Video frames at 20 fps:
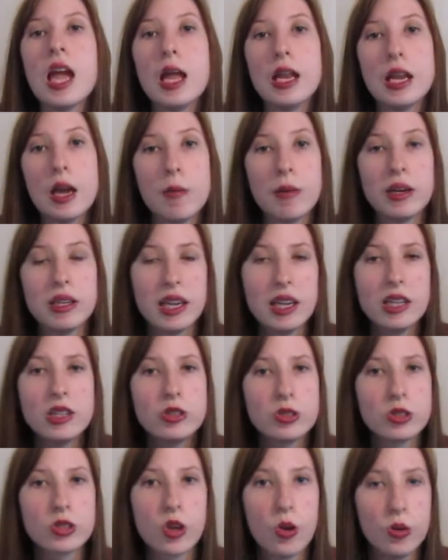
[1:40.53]
Now my dad
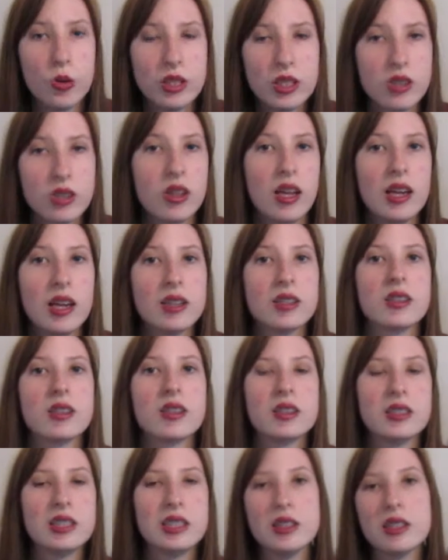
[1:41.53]
used to go in there a lot
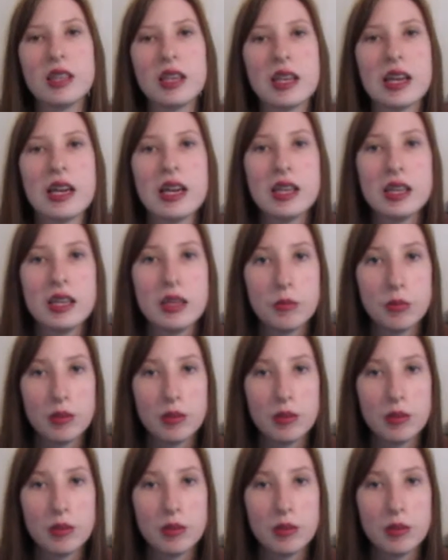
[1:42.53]
because he